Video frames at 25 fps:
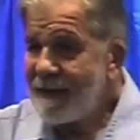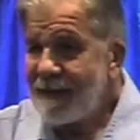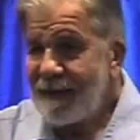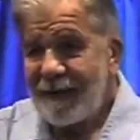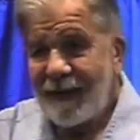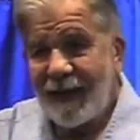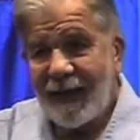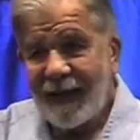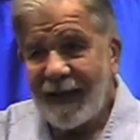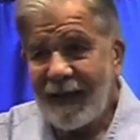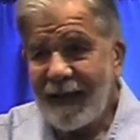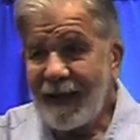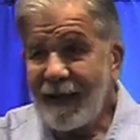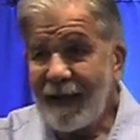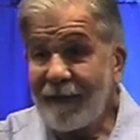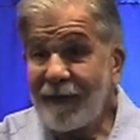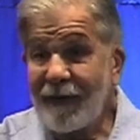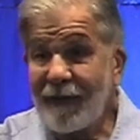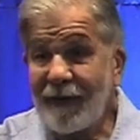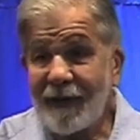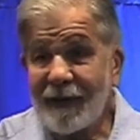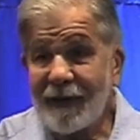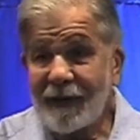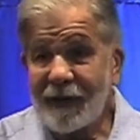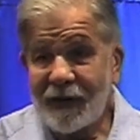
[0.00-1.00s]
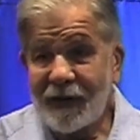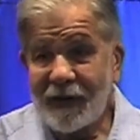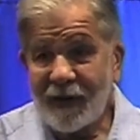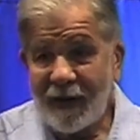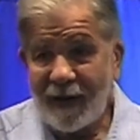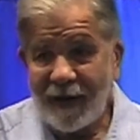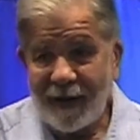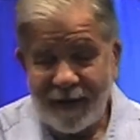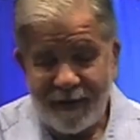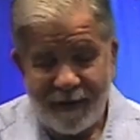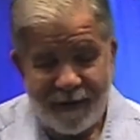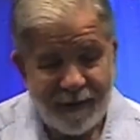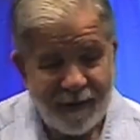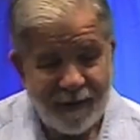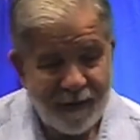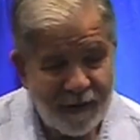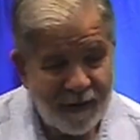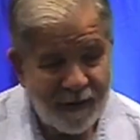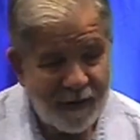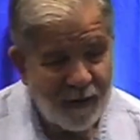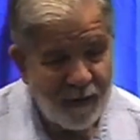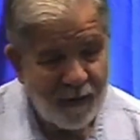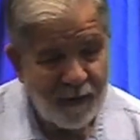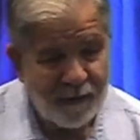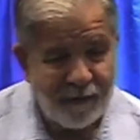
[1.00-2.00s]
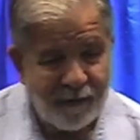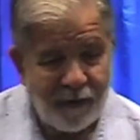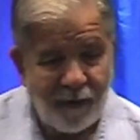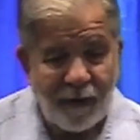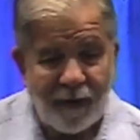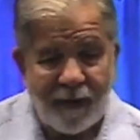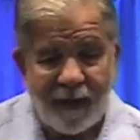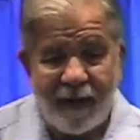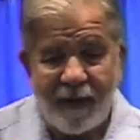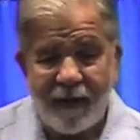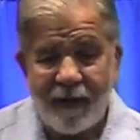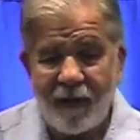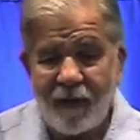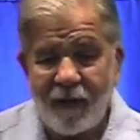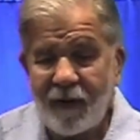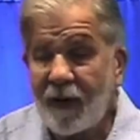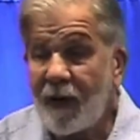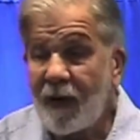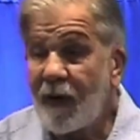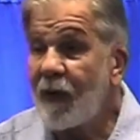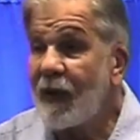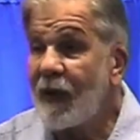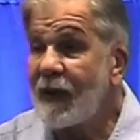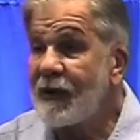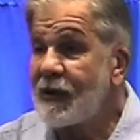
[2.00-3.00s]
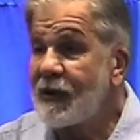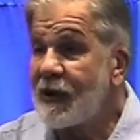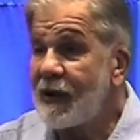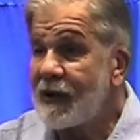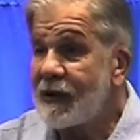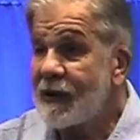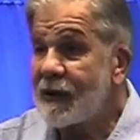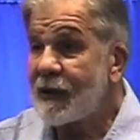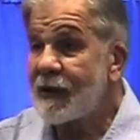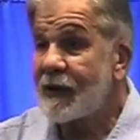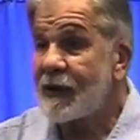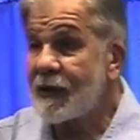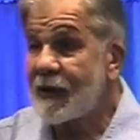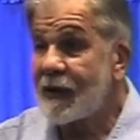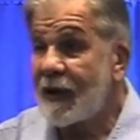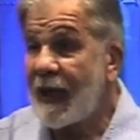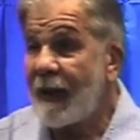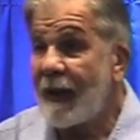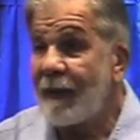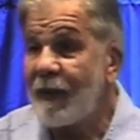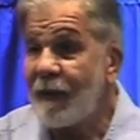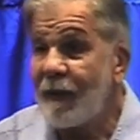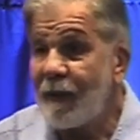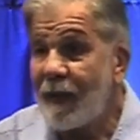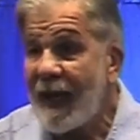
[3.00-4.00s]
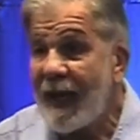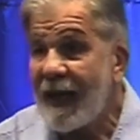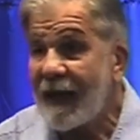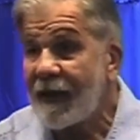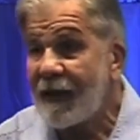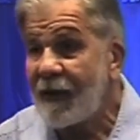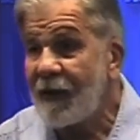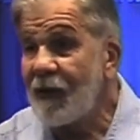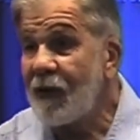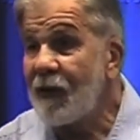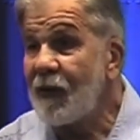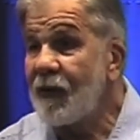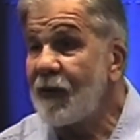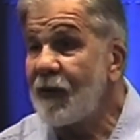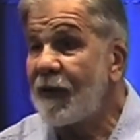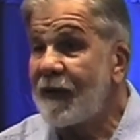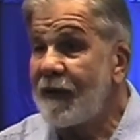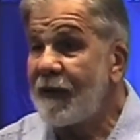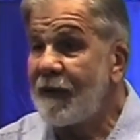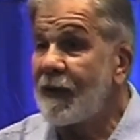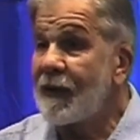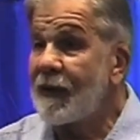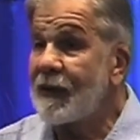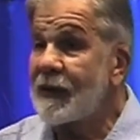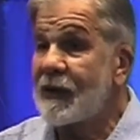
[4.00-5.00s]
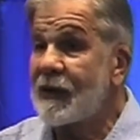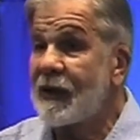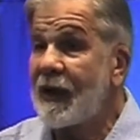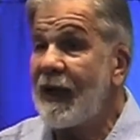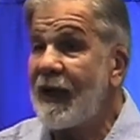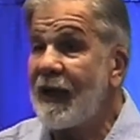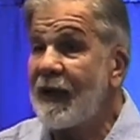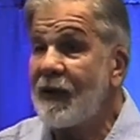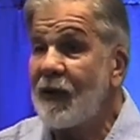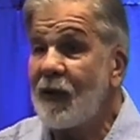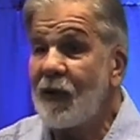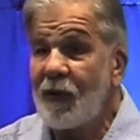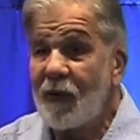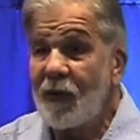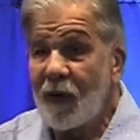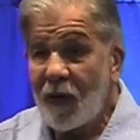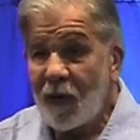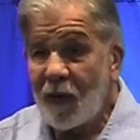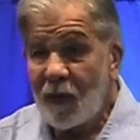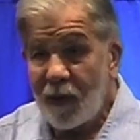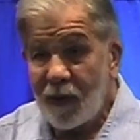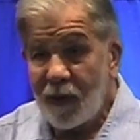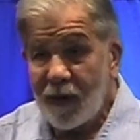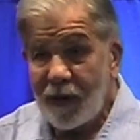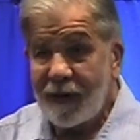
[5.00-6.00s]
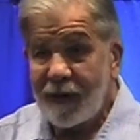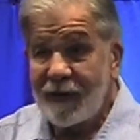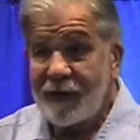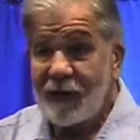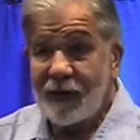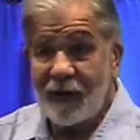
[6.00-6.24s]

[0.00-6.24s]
not even the Son. So if you think you know when Jesus is coming back, you're saying you know more than